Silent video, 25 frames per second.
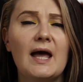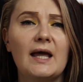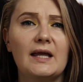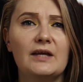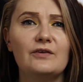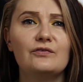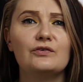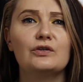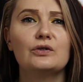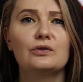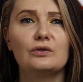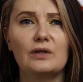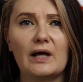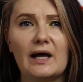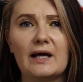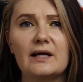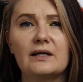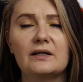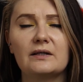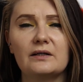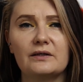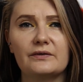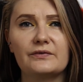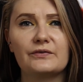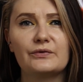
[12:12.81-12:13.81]
If you
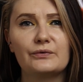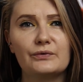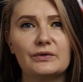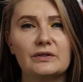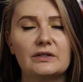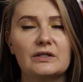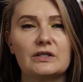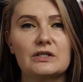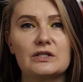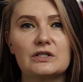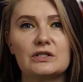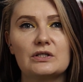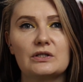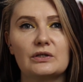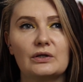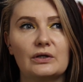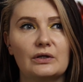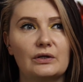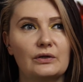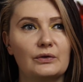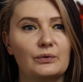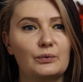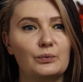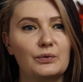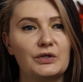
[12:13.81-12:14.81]
like thrillers
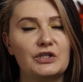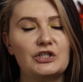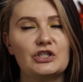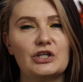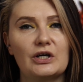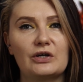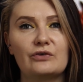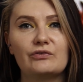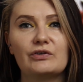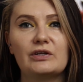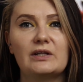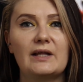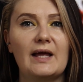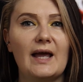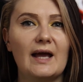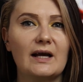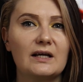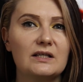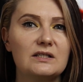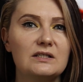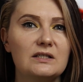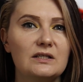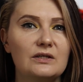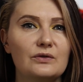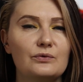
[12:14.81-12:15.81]
which are really
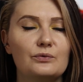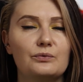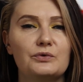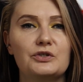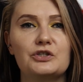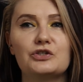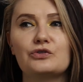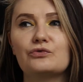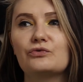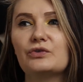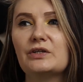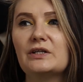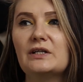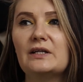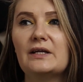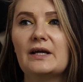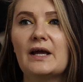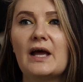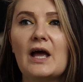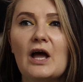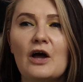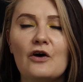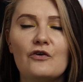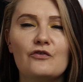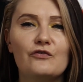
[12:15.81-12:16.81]
active, which are
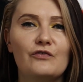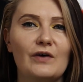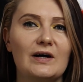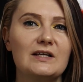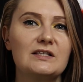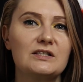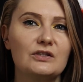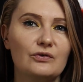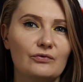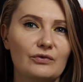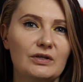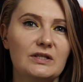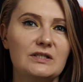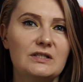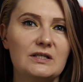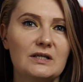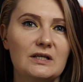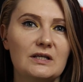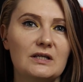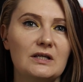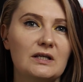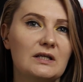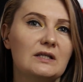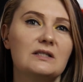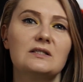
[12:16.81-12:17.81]
really fast
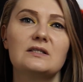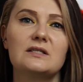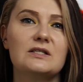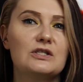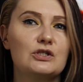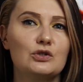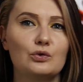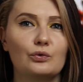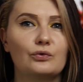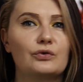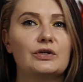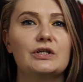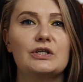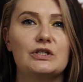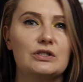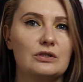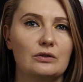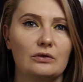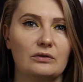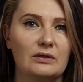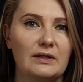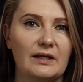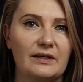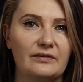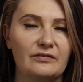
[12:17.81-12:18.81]
reading, this story is
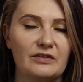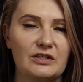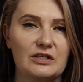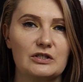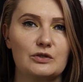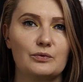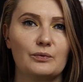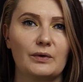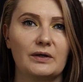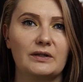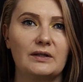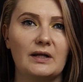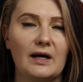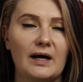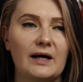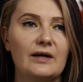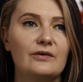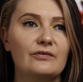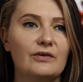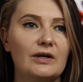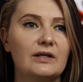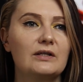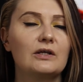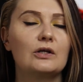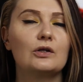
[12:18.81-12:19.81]
not like this one. I
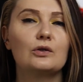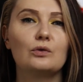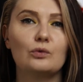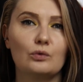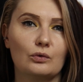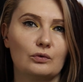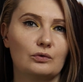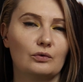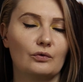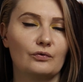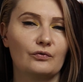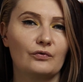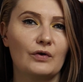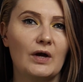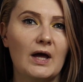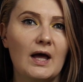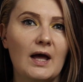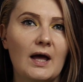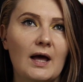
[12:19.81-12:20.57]
read a lot of